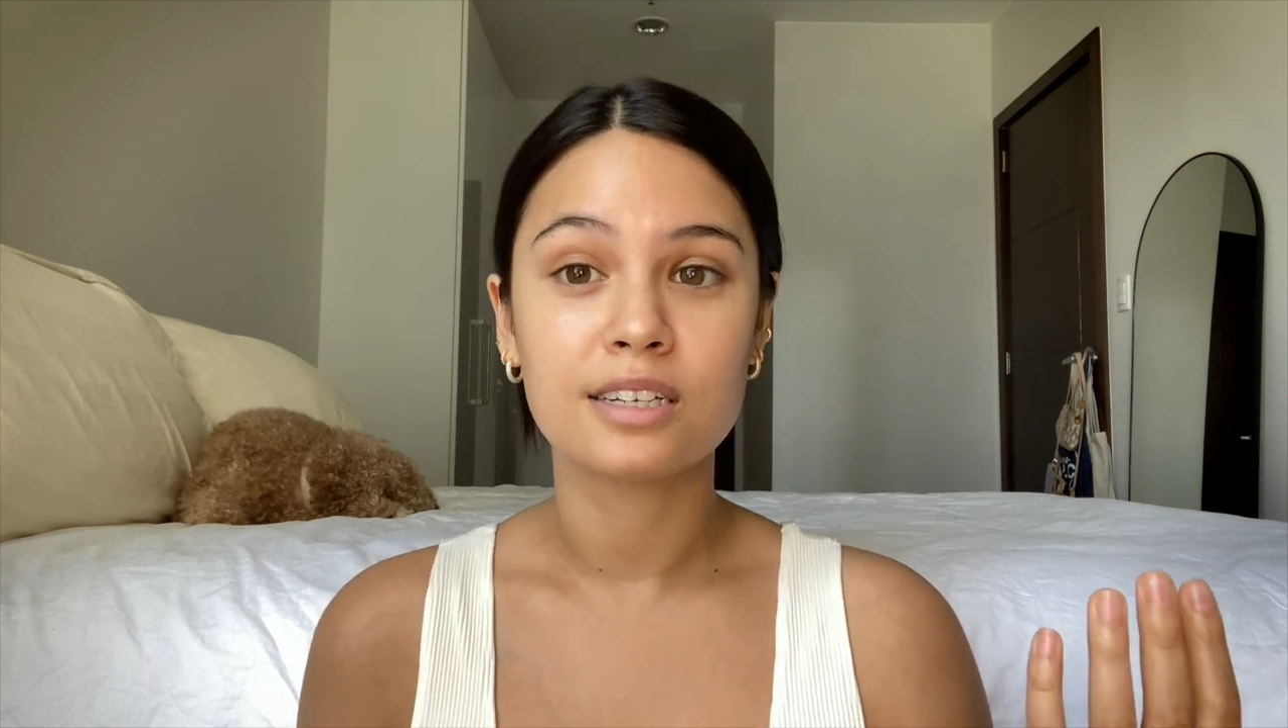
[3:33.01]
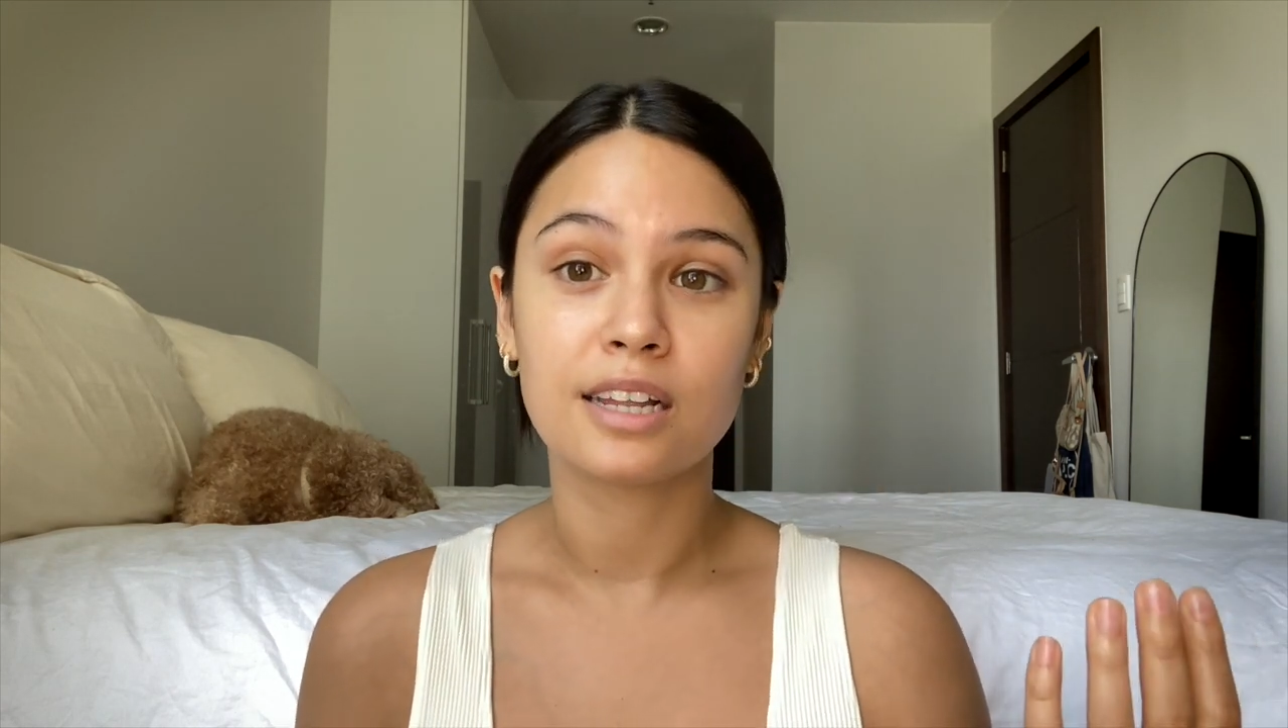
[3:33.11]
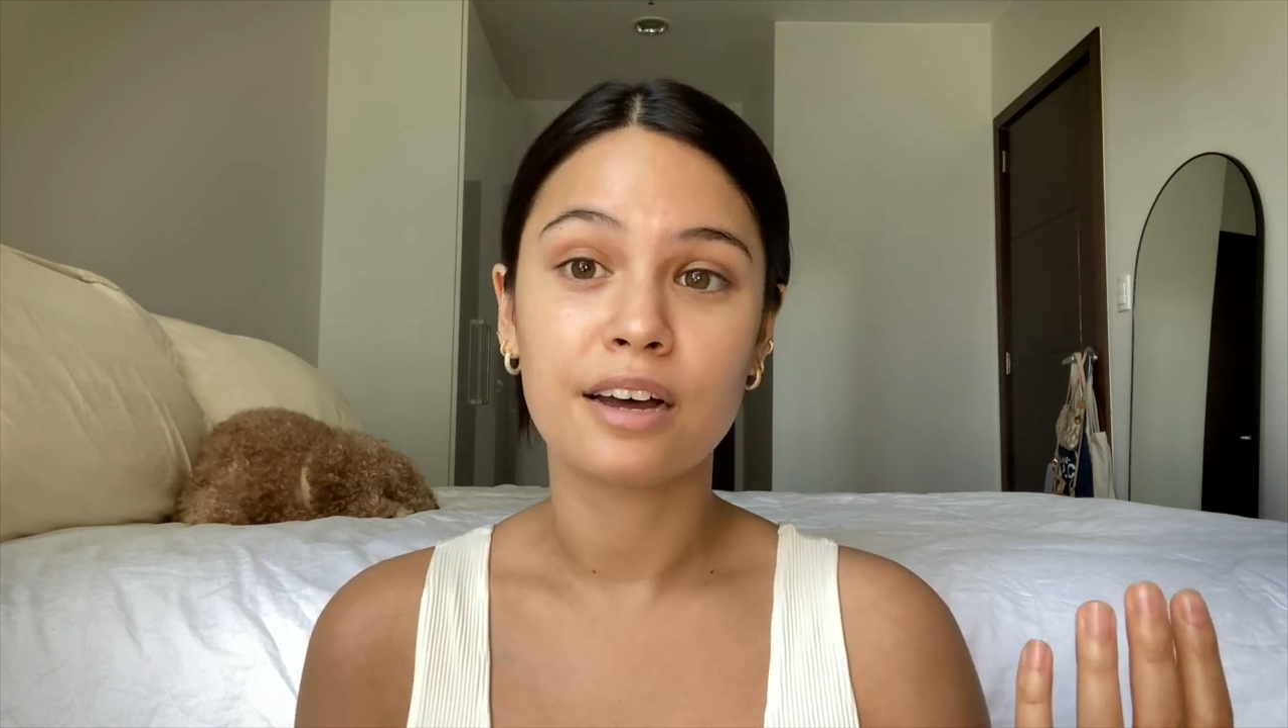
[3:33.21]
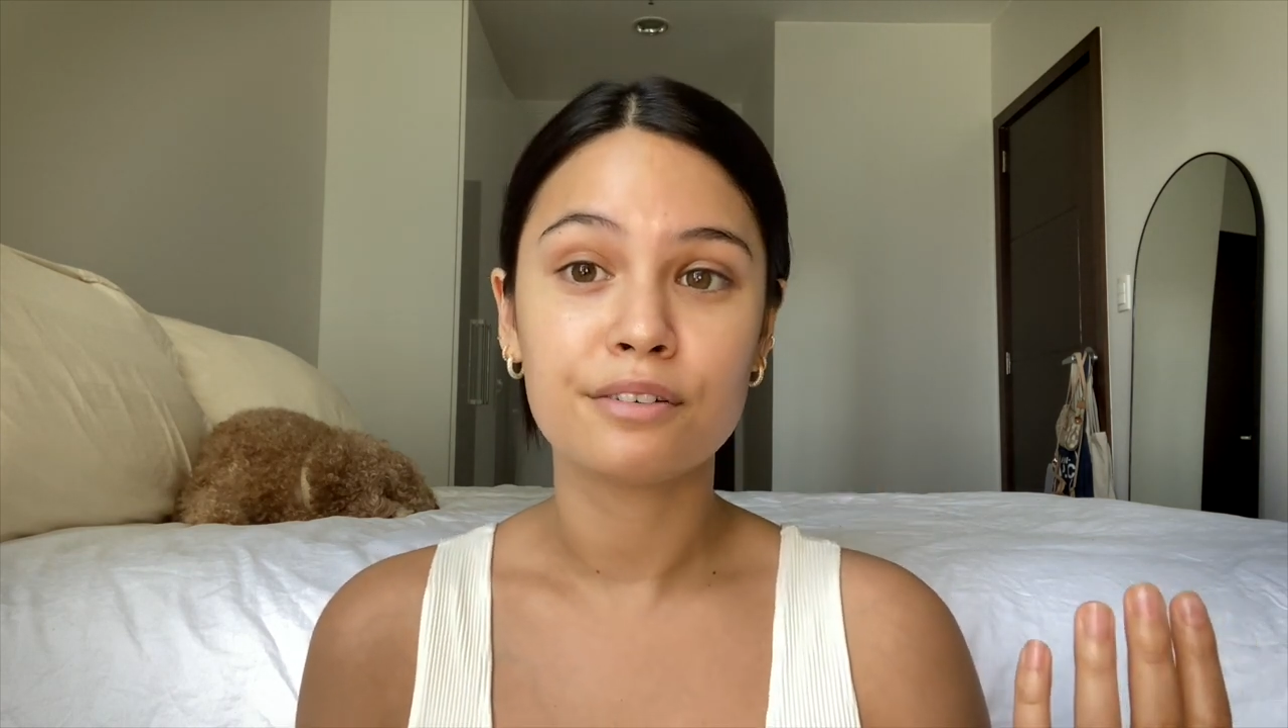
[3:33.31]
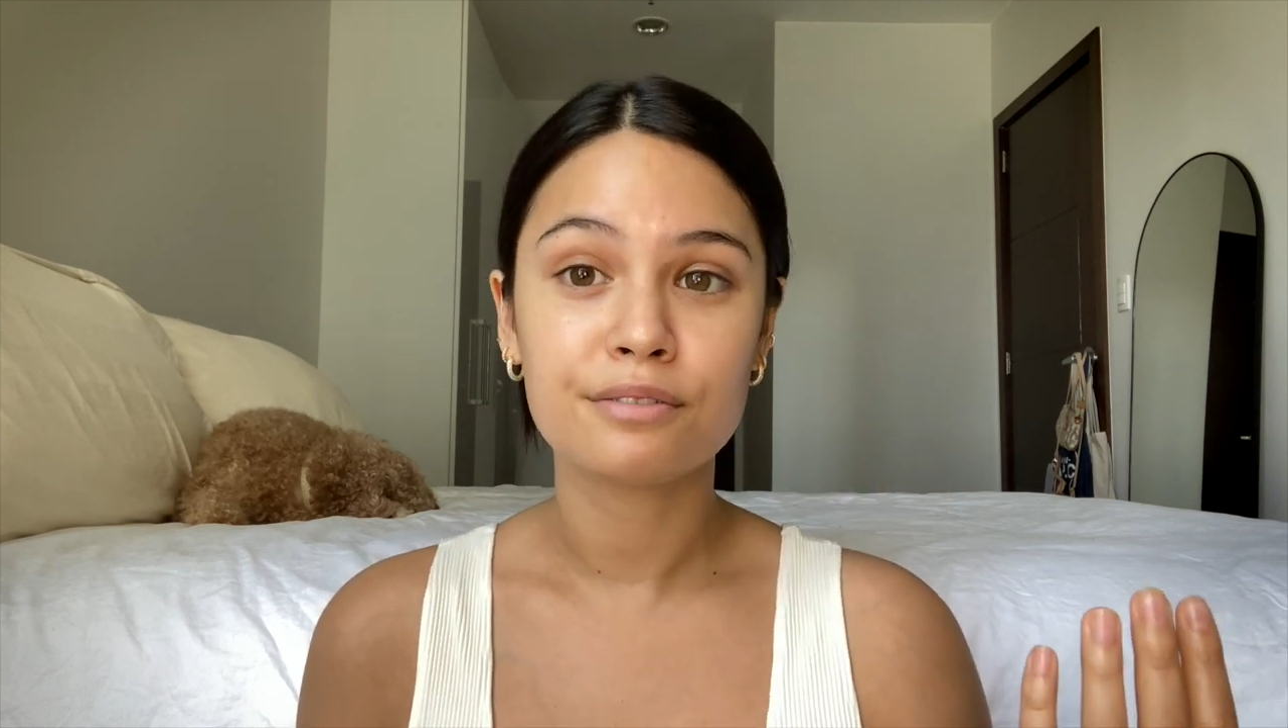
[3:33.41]
to
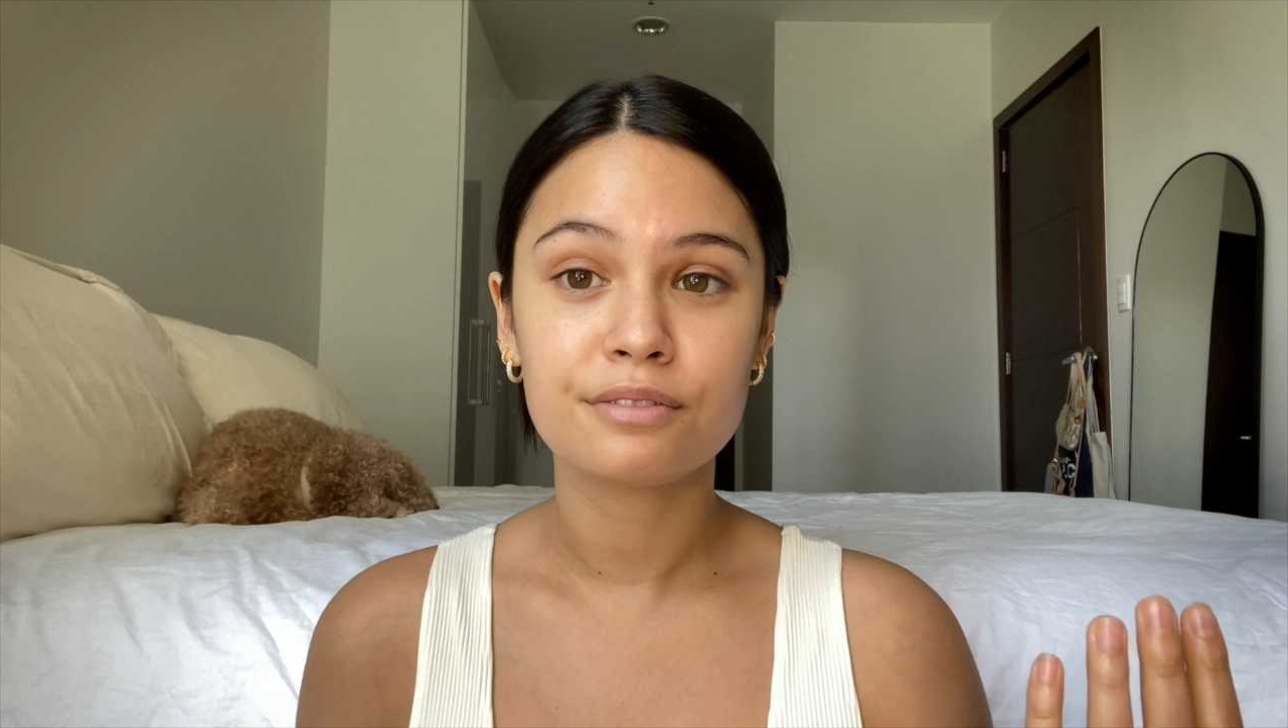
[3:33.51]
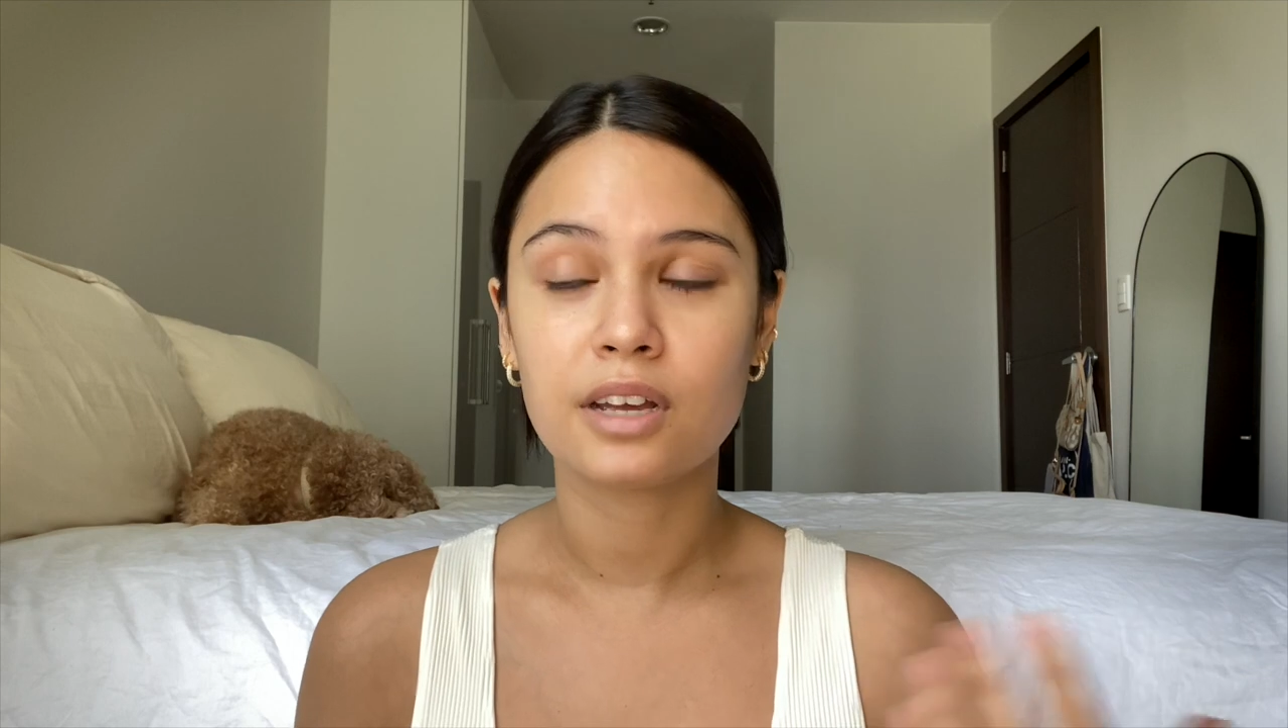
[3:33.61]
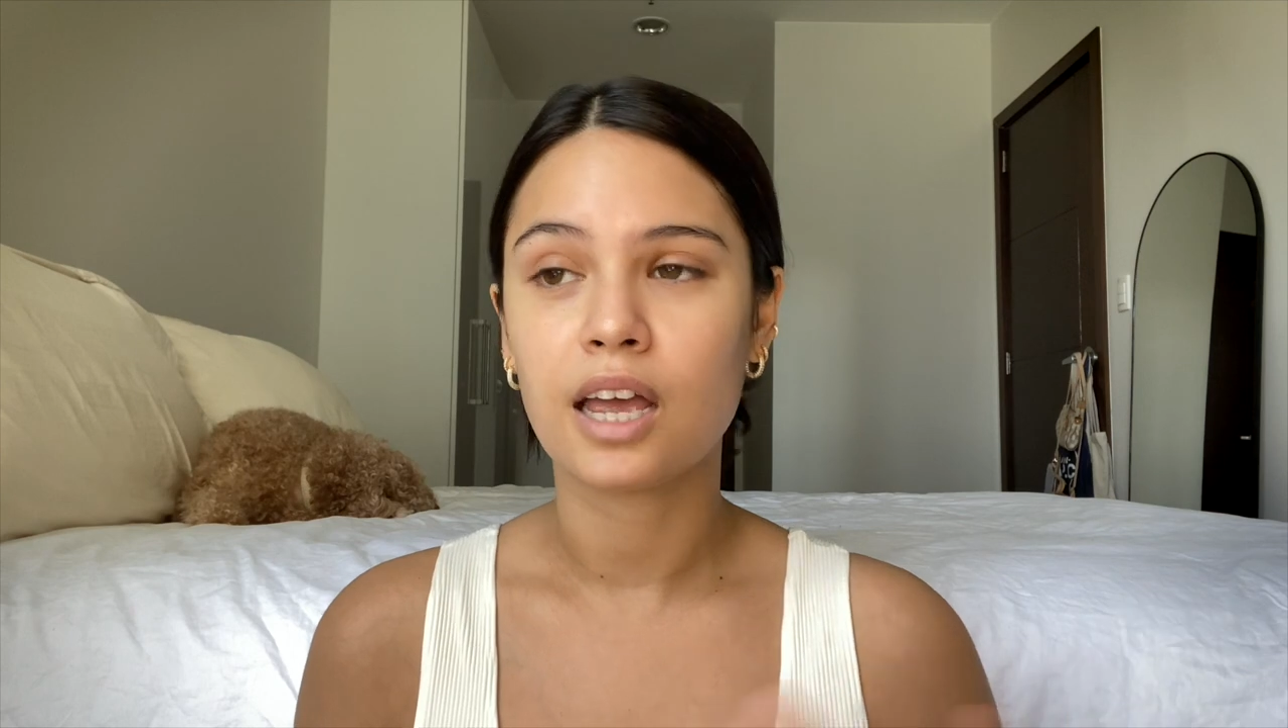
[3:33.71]
love.